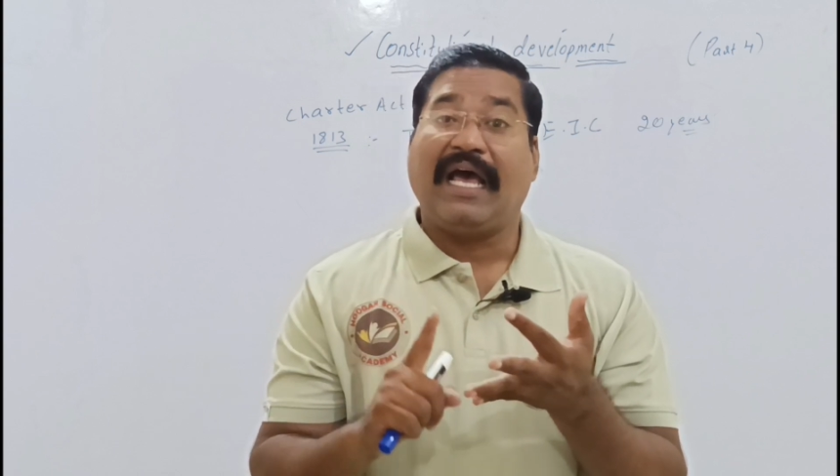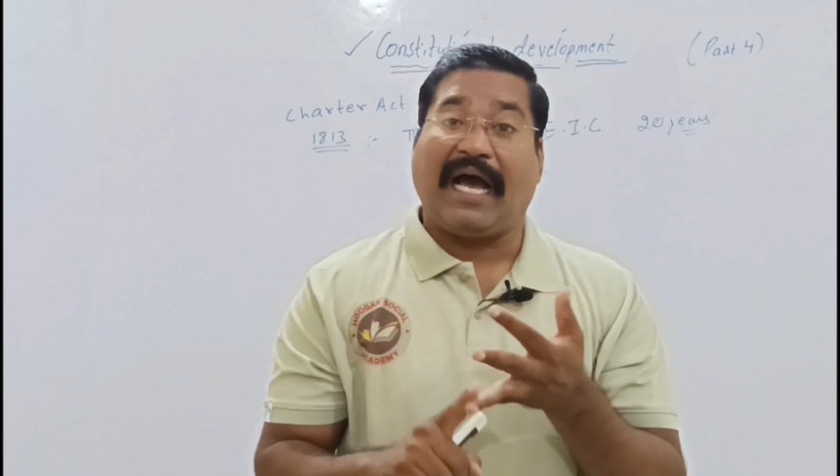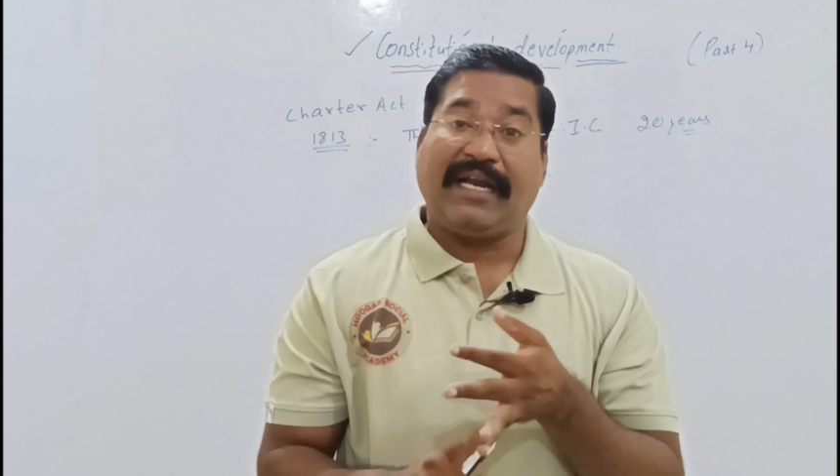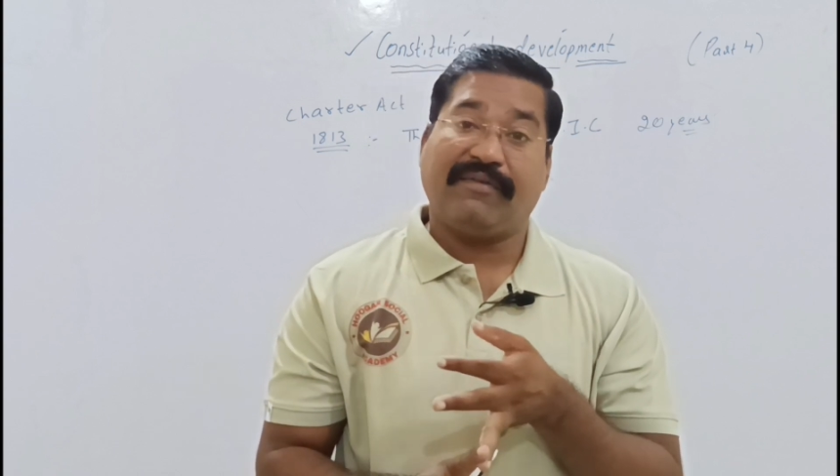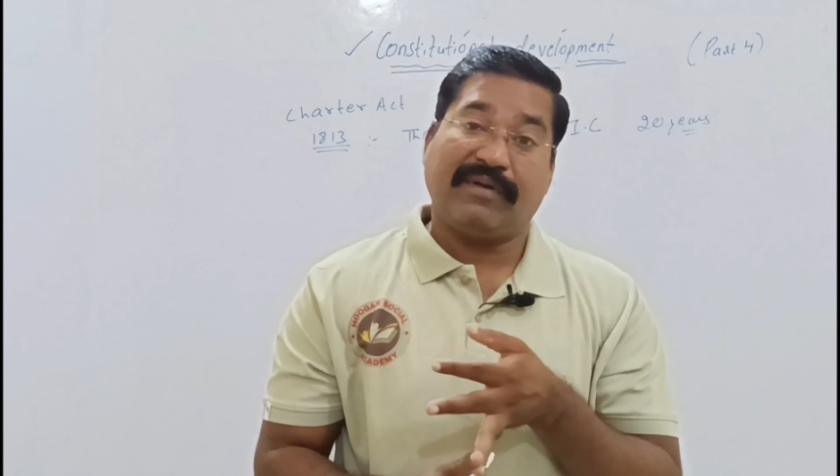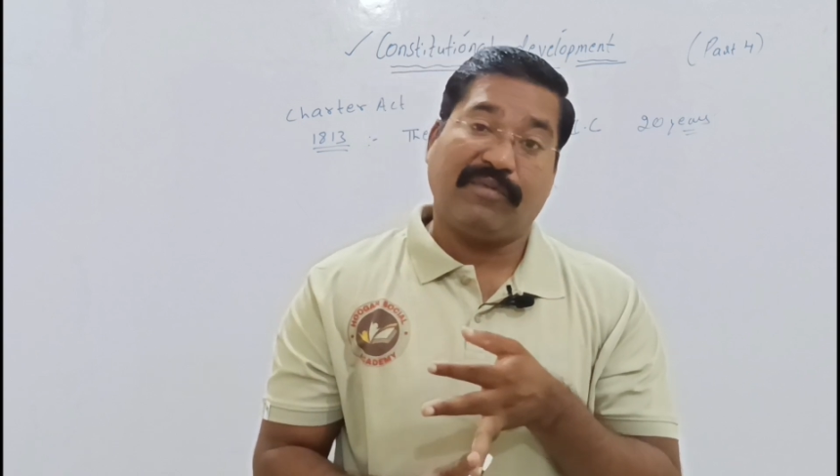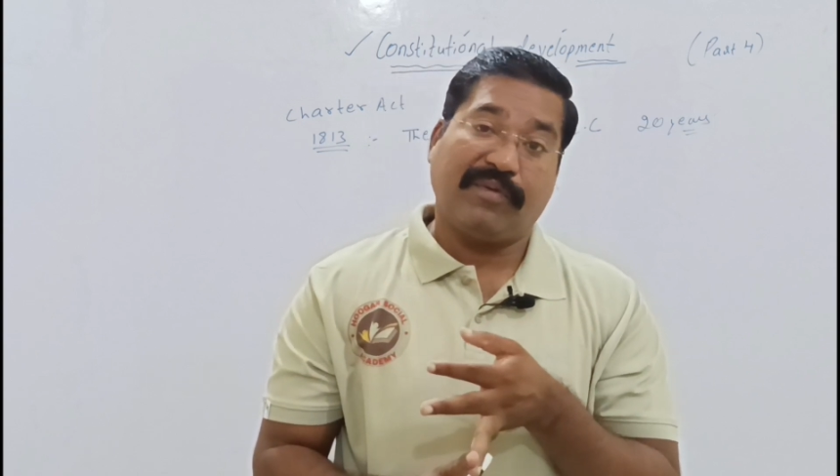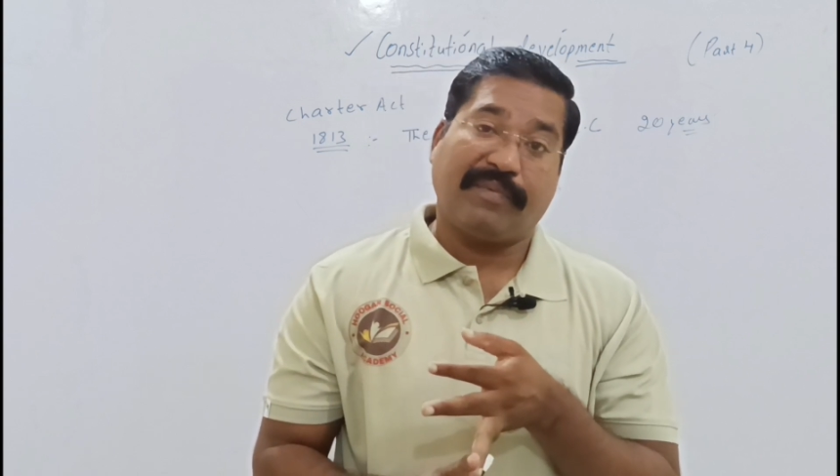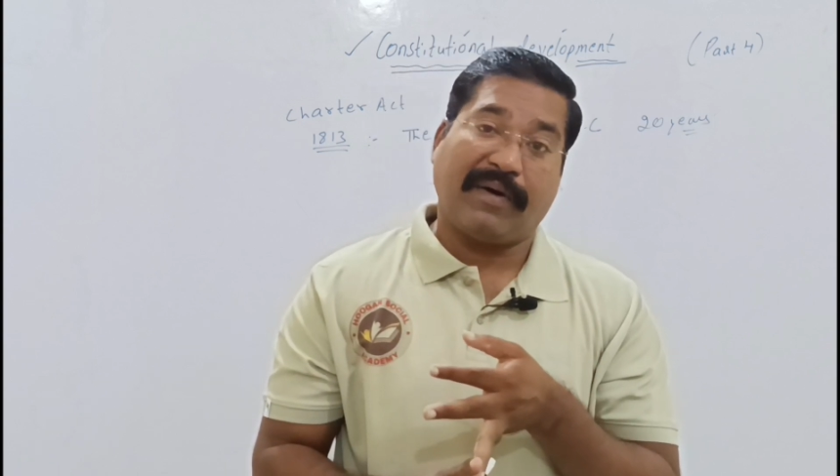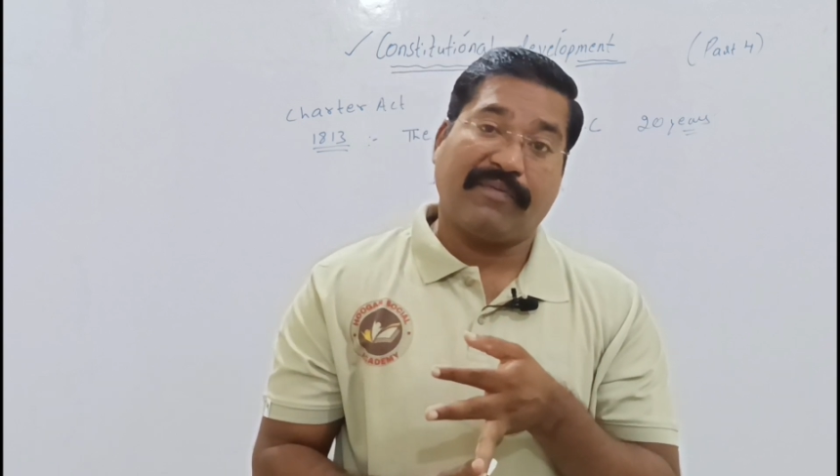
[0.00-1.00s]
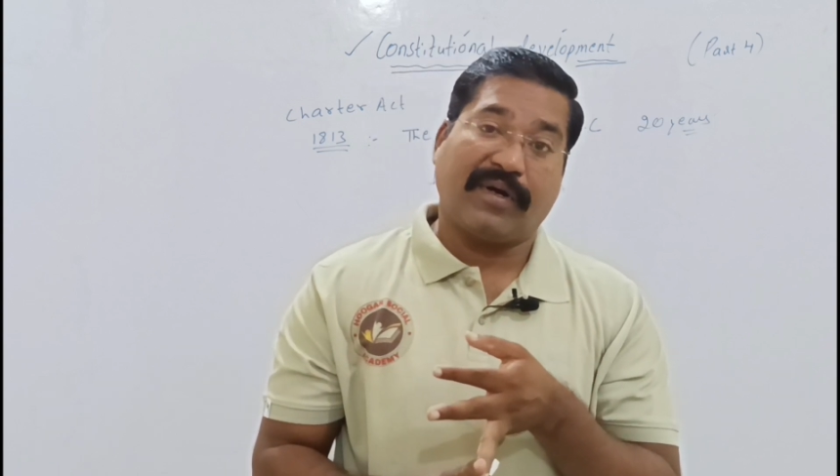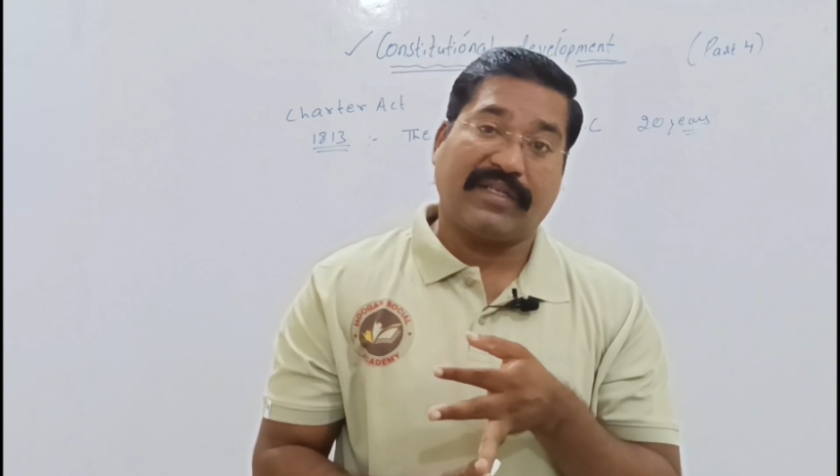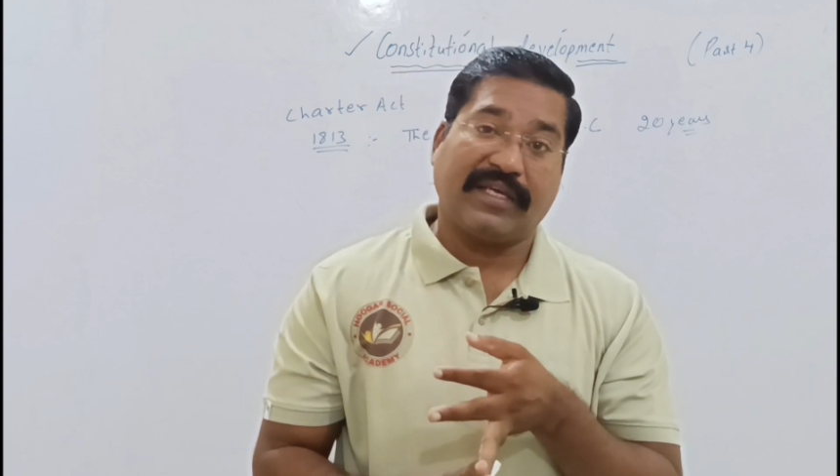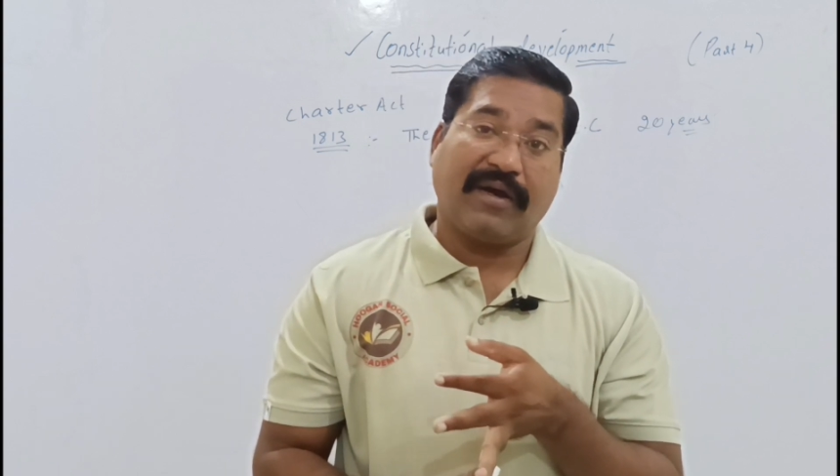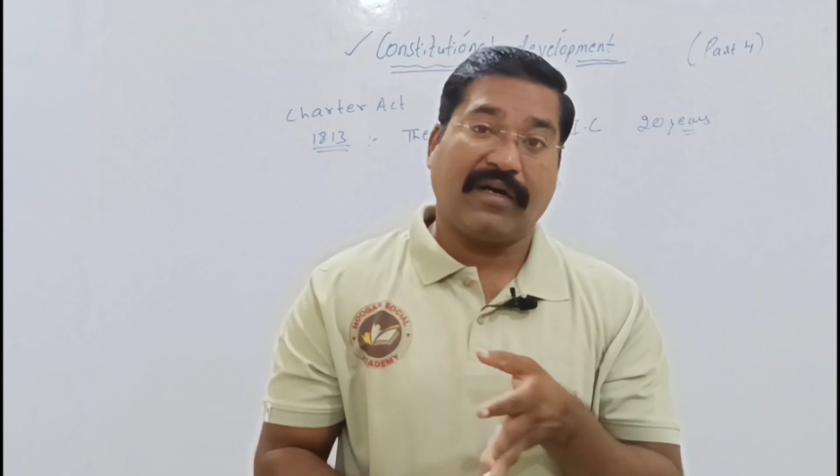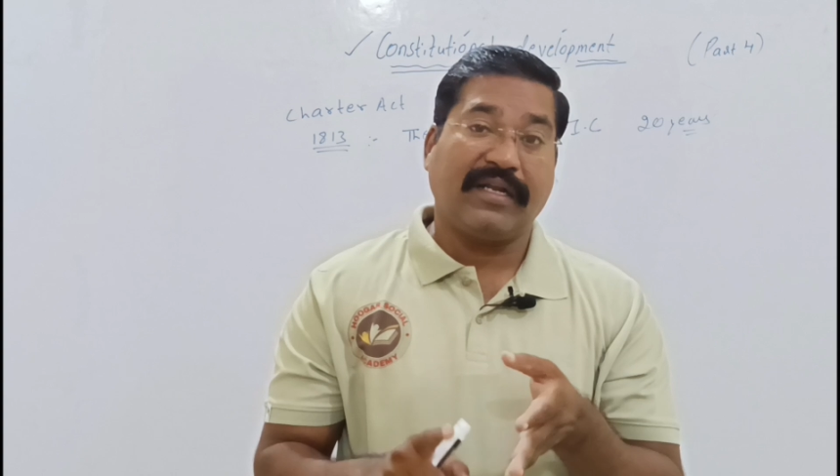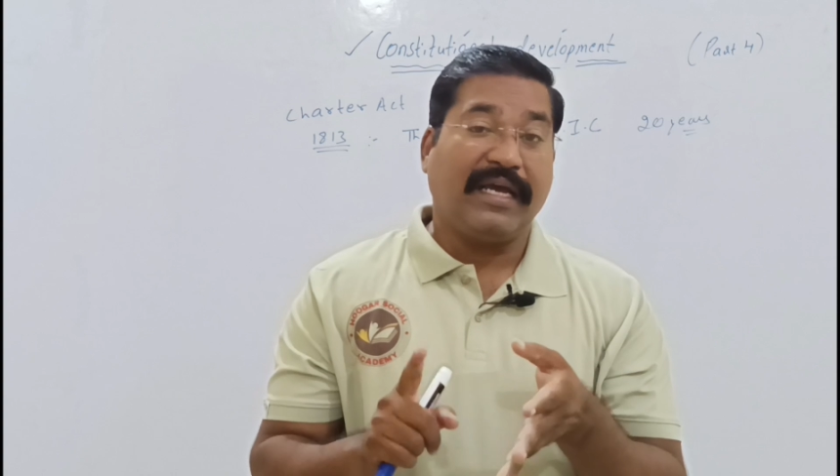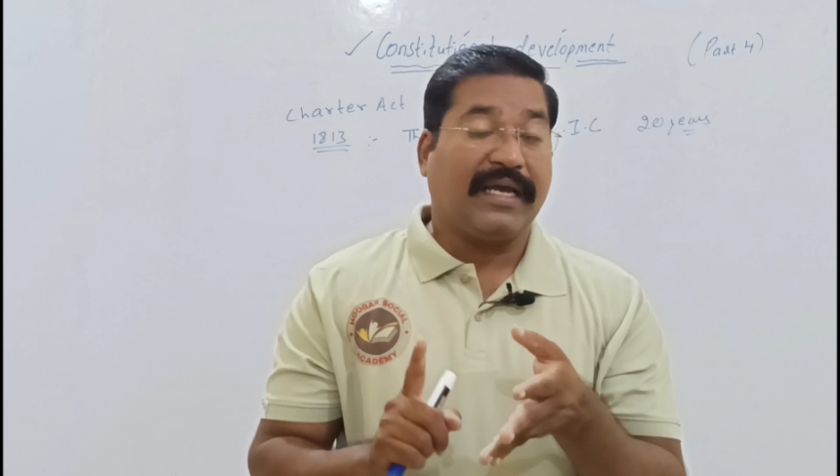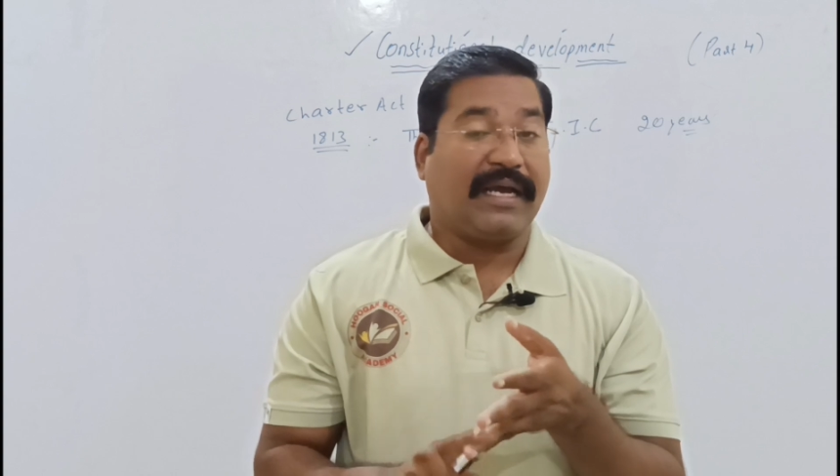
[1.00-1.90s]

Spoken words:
And one more power, what they got?